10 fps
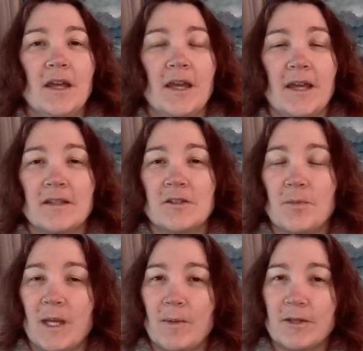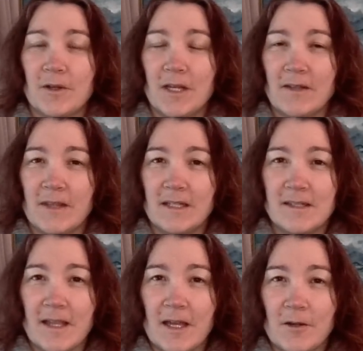And to be able to get that
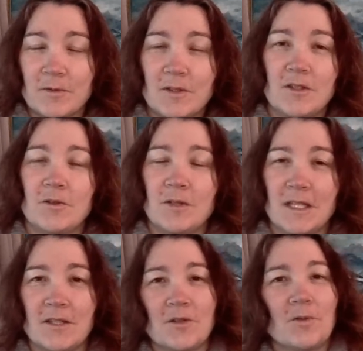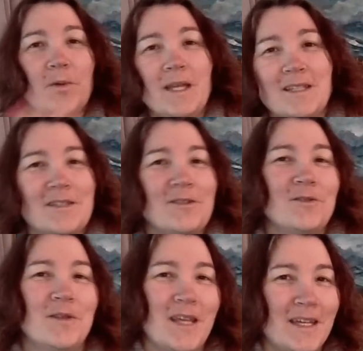discount, you need to wait
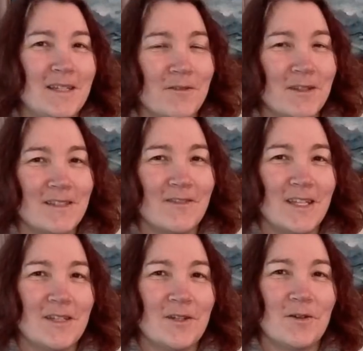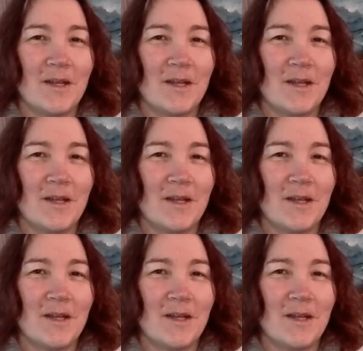to the end of this video,